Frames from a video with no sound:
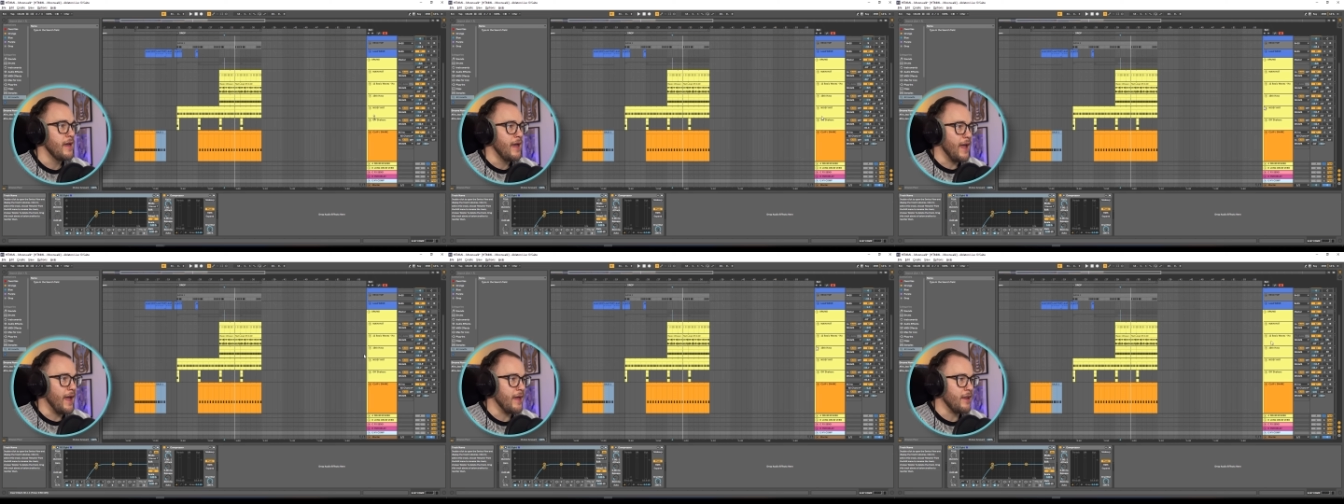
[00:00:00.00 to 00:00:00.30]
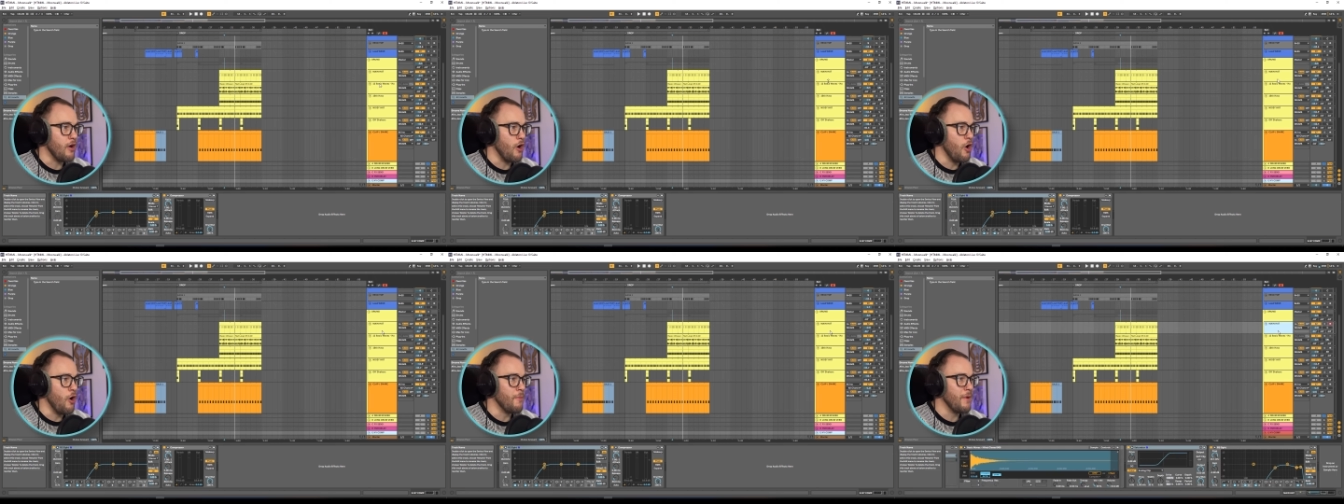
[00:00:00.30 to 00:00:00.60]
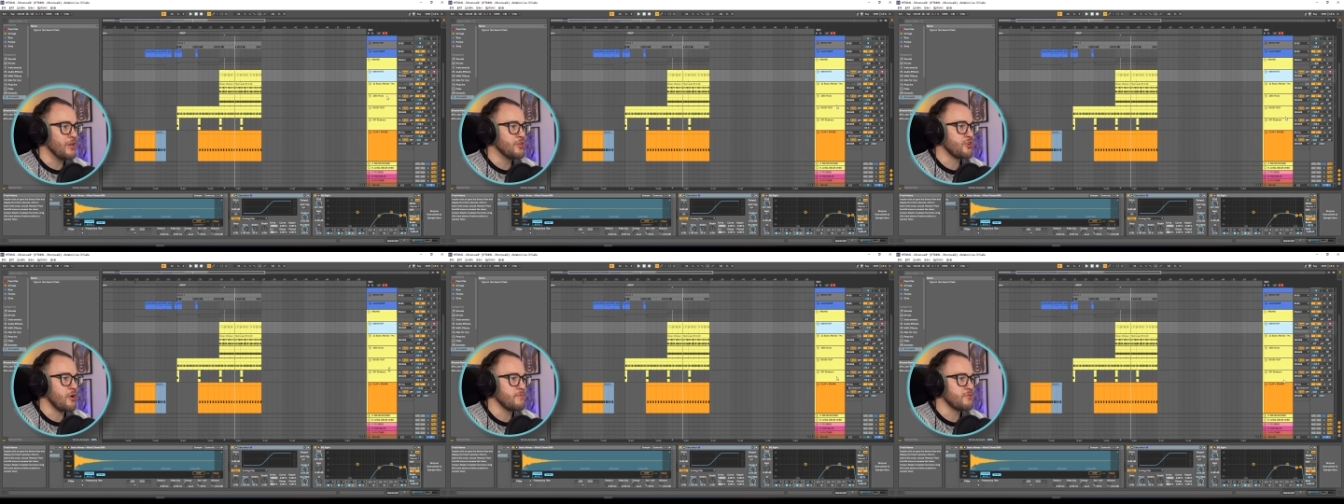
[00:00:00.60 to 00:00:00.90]
and all
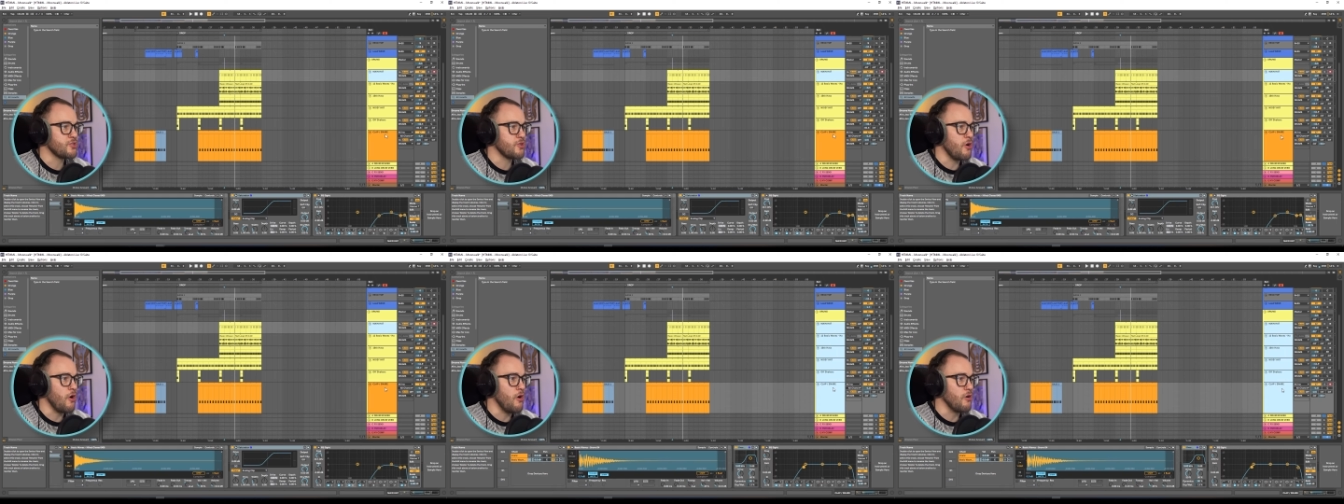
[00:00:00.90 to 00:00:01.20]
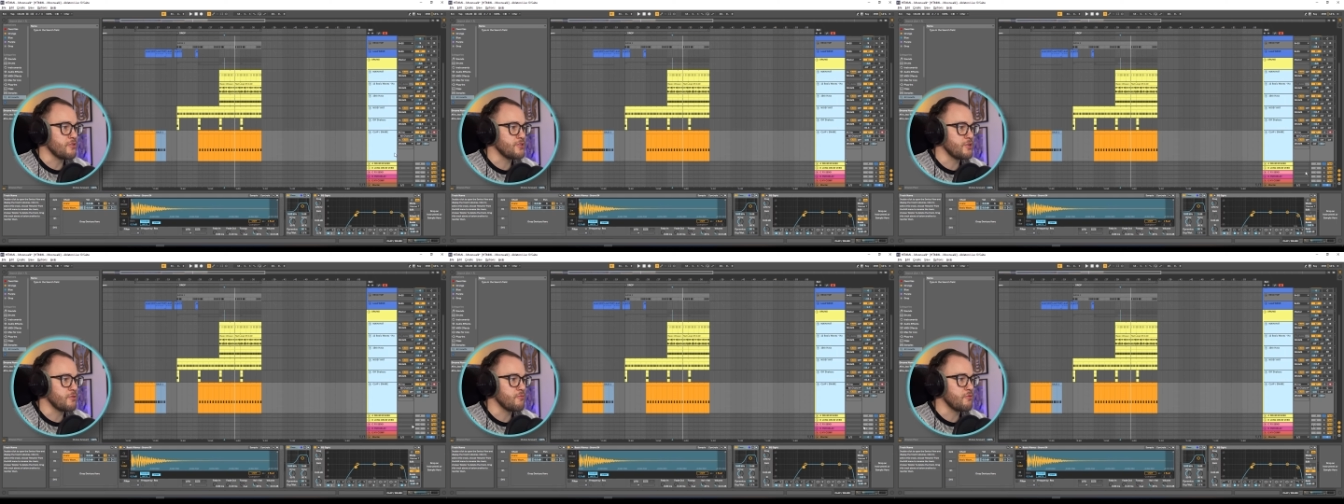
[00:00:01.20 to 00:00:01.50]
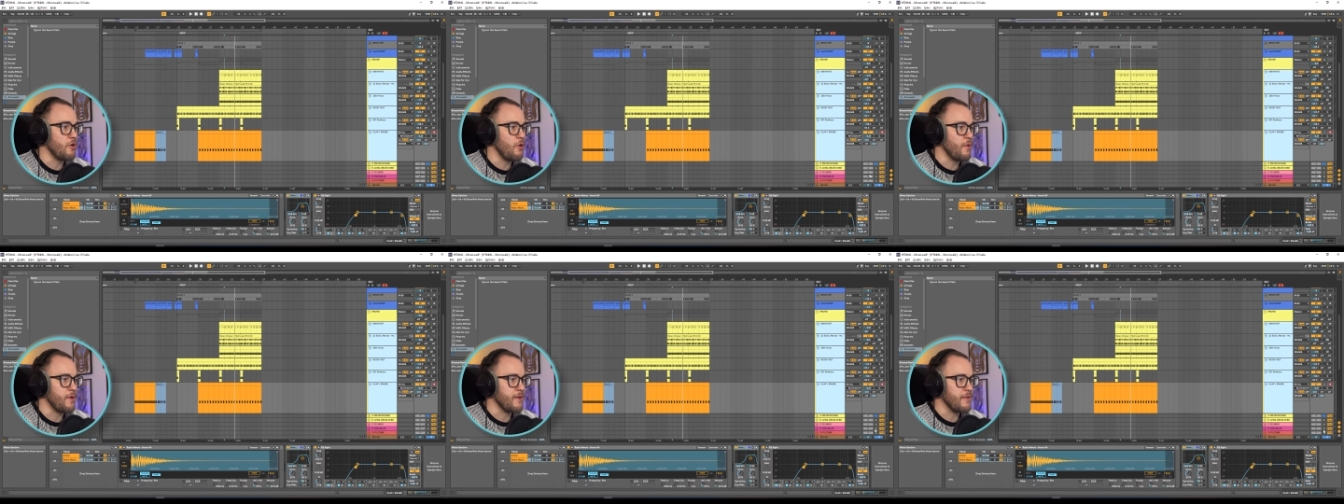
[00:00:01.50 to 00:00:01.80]
my drums are also
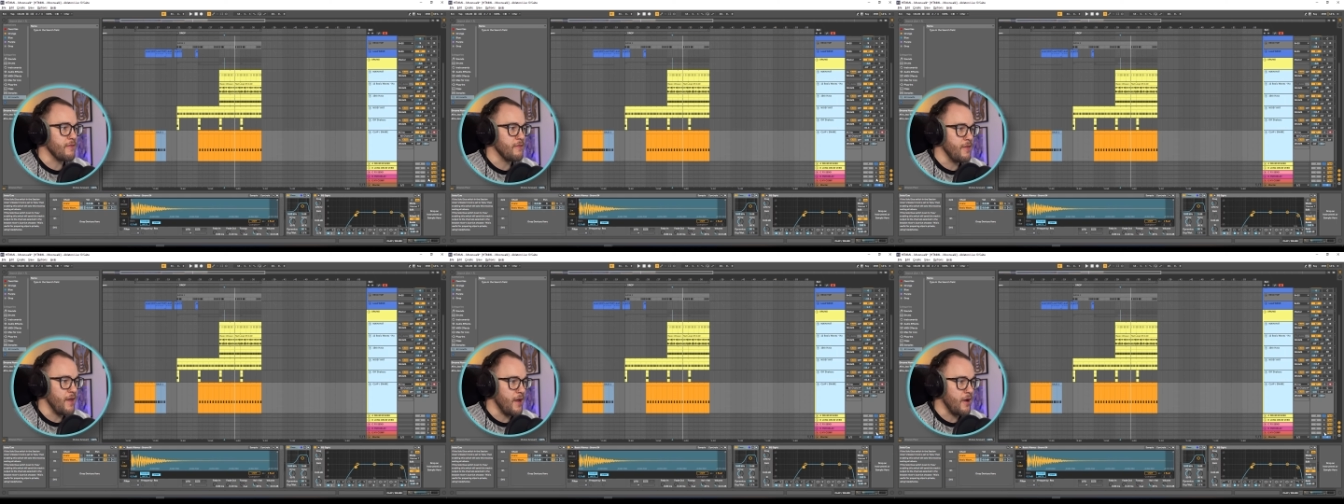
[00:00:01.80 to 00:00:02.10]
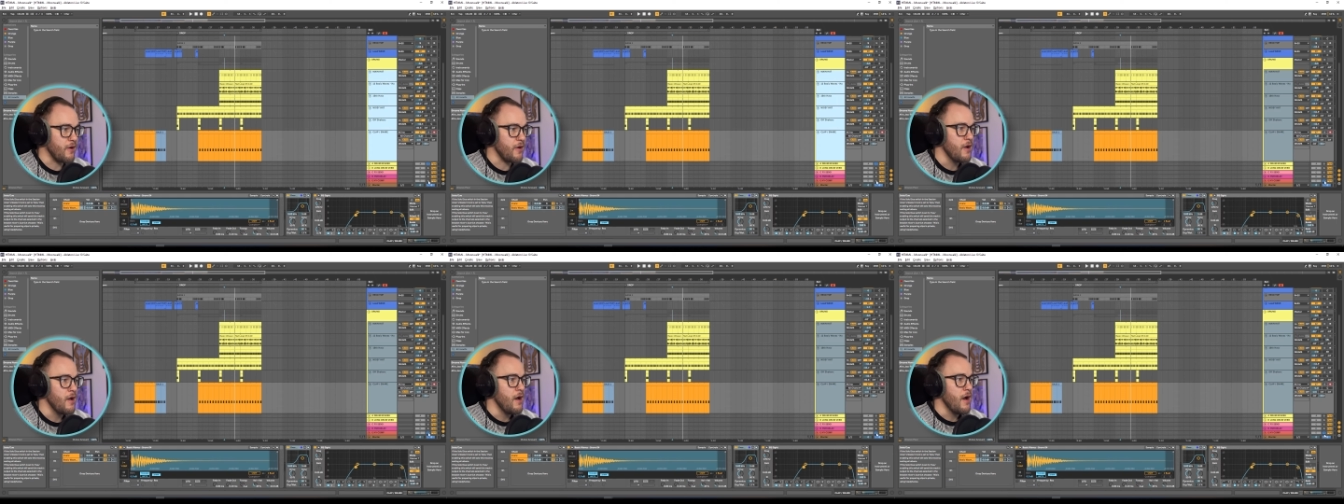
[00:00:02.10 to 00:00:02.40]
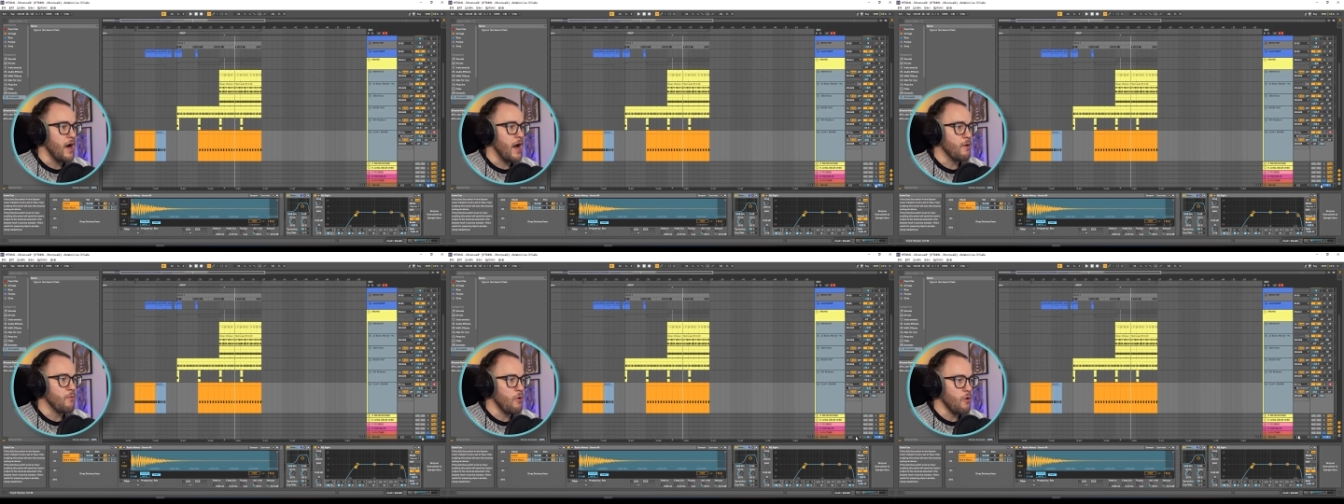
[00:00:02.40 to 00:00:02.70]
going there.
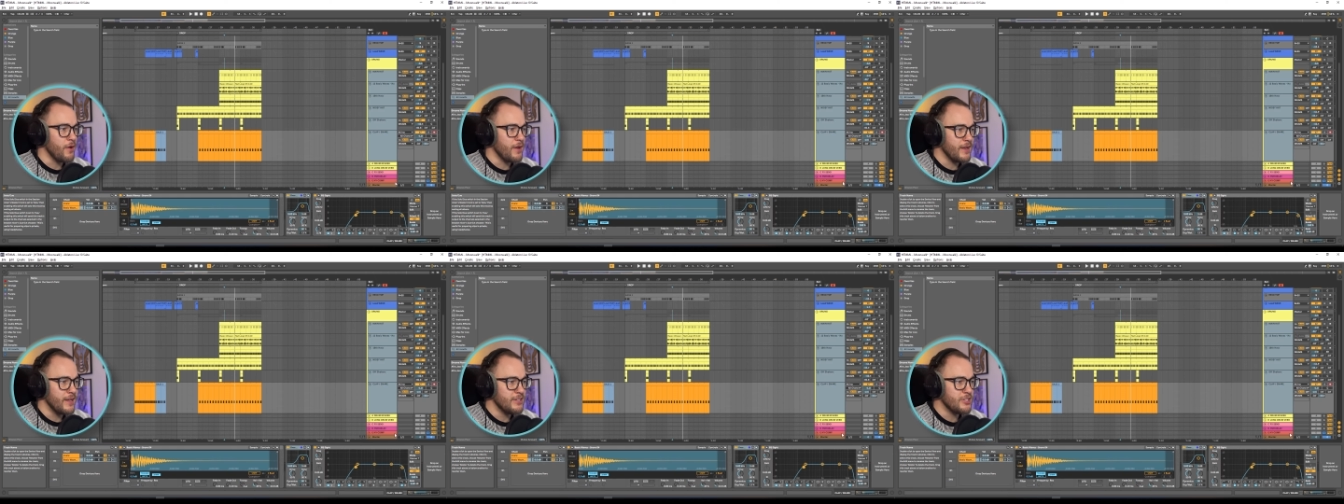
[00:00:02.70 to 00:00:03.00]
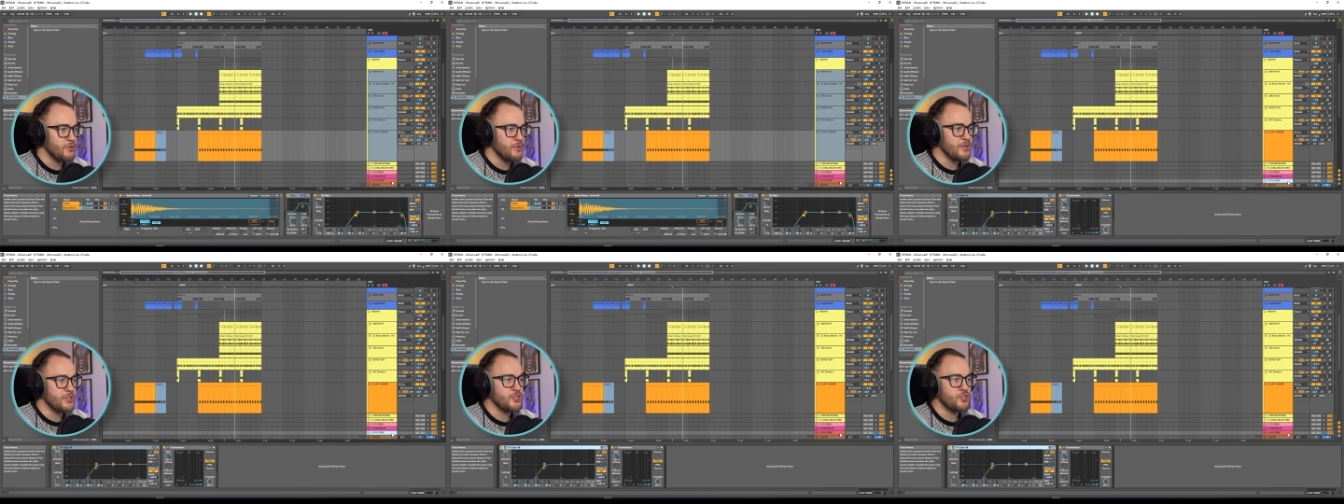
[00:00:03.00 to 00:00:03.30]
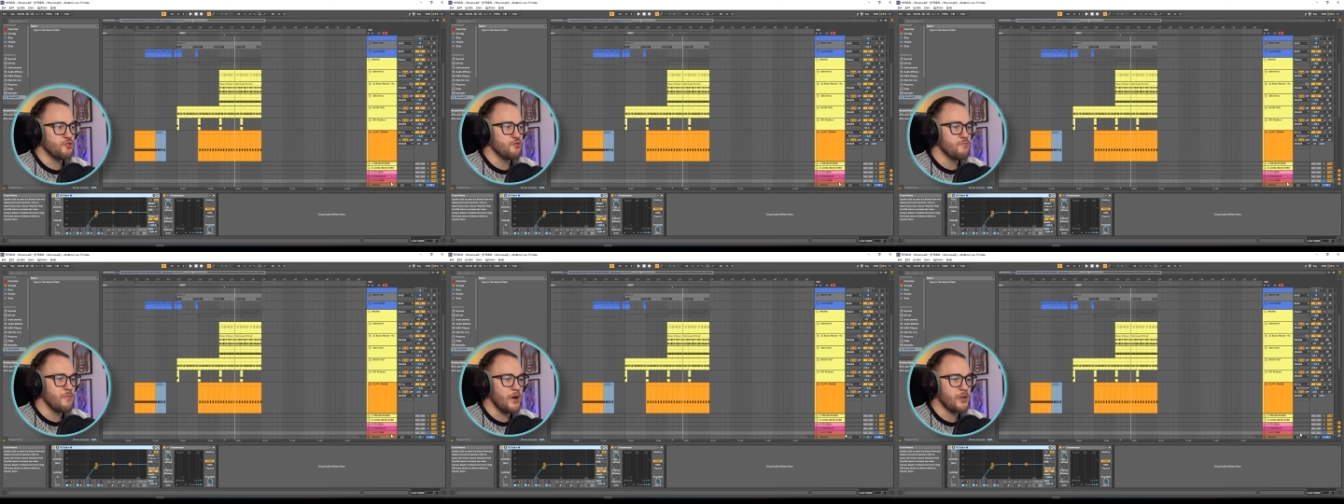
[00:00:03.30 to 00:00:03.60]
I won't get into it
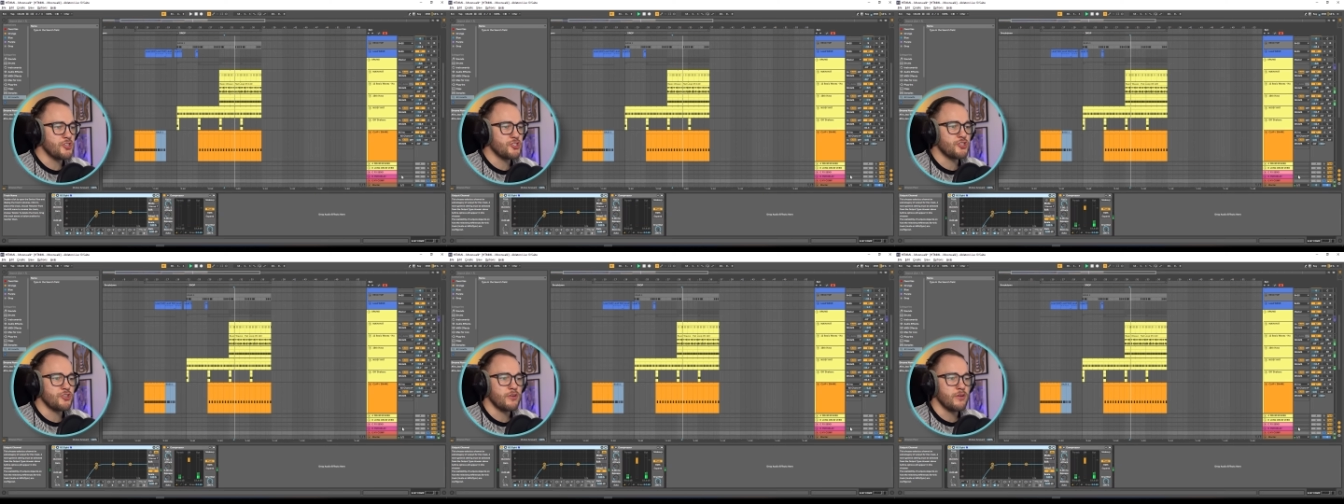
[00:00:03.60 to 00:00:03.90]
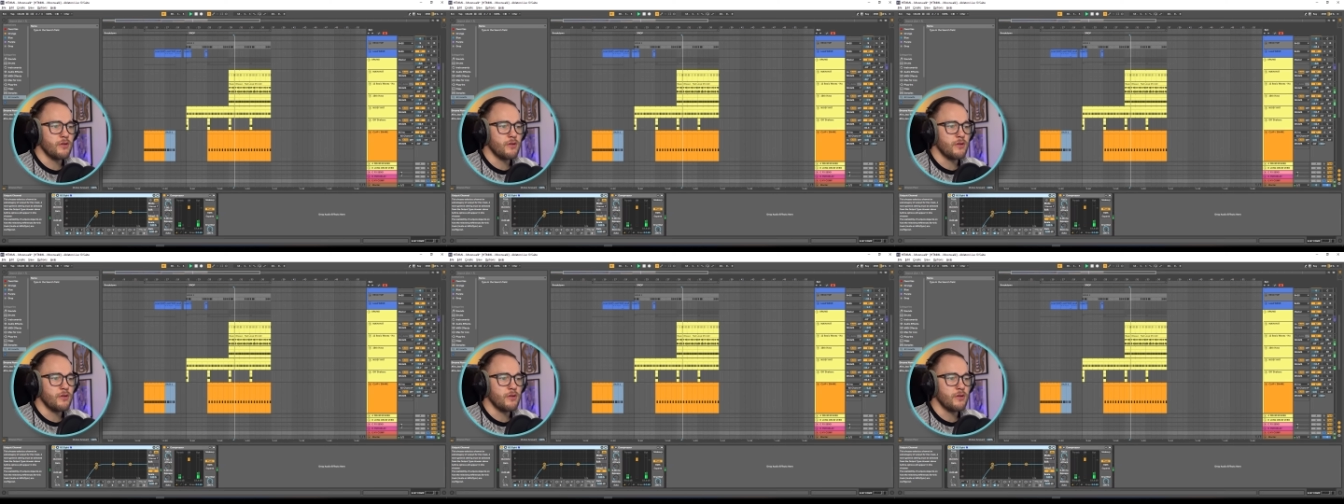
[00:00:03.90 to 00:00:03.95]
too much.